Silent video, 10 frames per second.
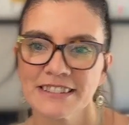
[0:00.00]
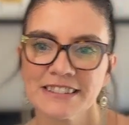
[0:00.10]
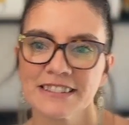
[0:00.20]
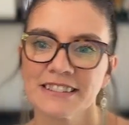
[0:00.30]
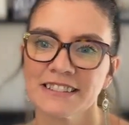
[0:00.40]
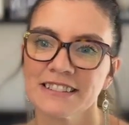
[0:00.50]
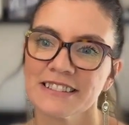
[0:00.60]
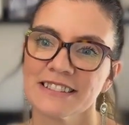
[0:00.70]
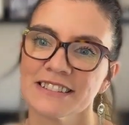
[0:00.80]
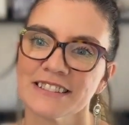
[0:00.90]

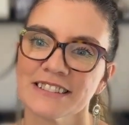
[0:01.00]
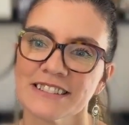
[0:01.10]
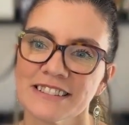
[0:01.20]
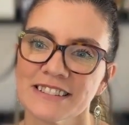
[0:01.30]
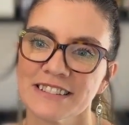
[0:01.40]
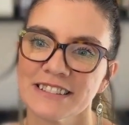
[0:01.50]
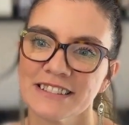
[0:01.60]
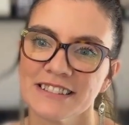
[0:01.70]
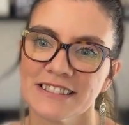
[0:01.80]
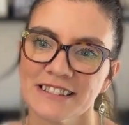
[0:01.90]

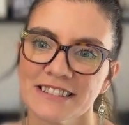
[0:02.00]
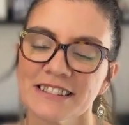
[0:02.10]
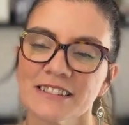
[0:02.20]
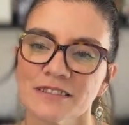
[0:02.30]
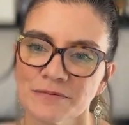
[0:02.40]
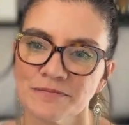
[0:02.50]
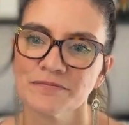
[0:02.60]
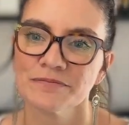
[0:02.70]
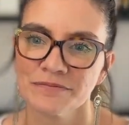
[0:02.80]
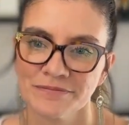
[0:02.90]

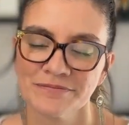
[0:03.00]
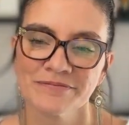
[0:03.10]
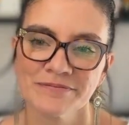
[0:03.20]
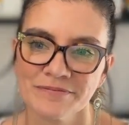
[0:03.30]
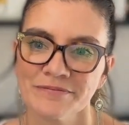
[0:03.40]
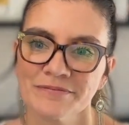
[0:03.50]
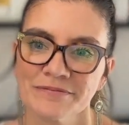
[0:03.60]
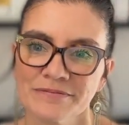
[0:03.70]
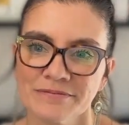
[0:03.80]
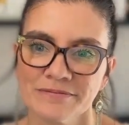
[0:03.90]

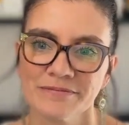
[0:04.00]
(not speaking)